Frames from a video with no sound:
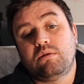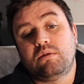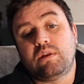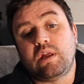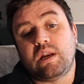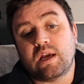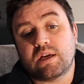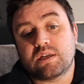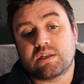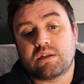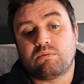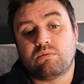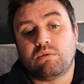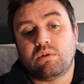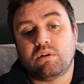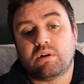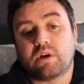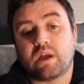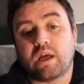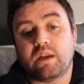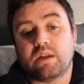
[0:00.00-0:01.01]
The next thing we'll
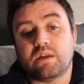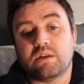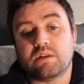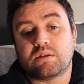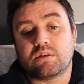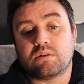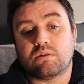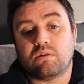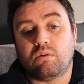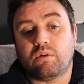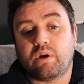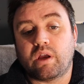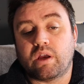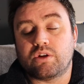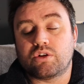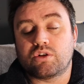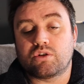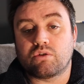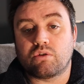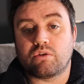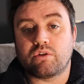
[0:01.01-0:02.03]
look at is, okay,
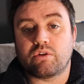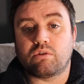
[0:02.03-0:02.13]
sure,